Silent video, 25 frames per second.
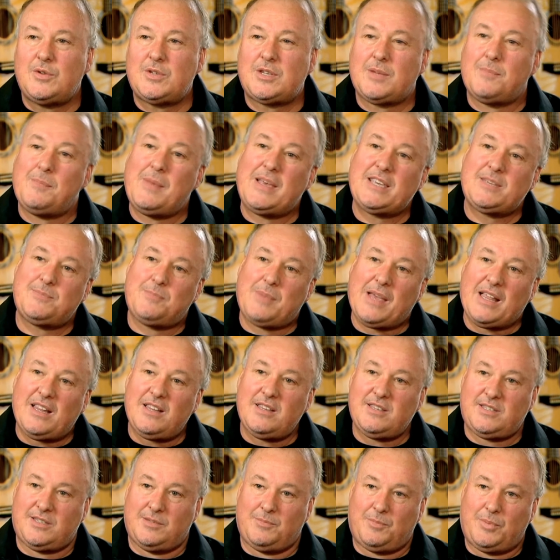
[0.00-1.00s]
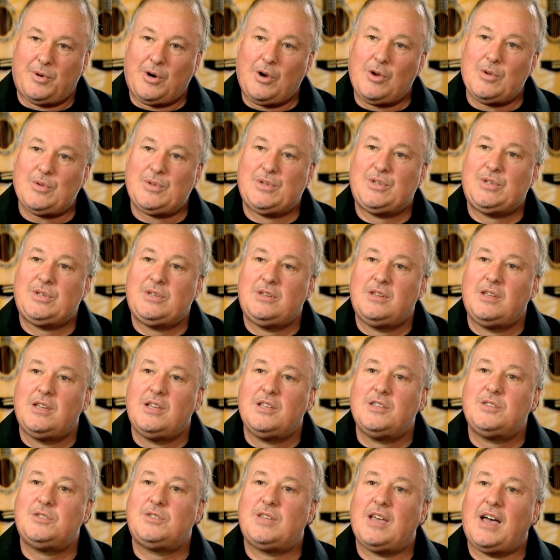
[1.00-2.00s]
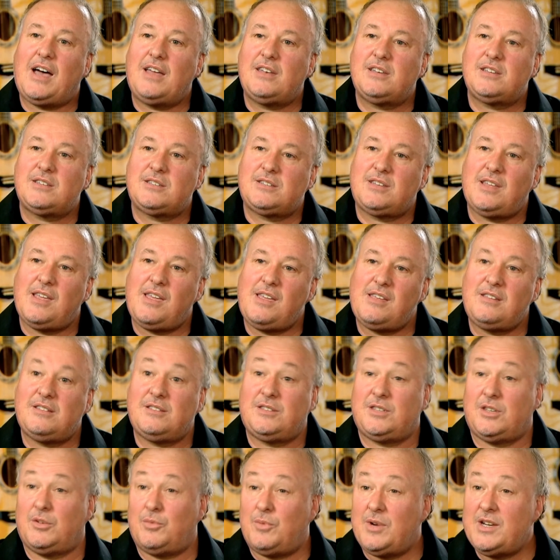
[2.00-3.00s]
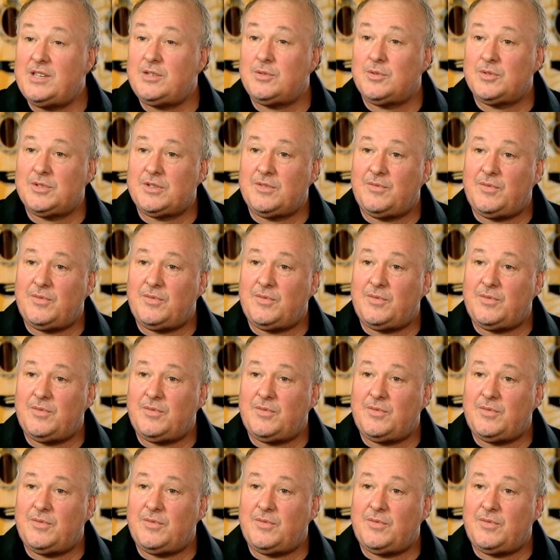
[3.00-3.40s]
used a mass balance approach to understand the resource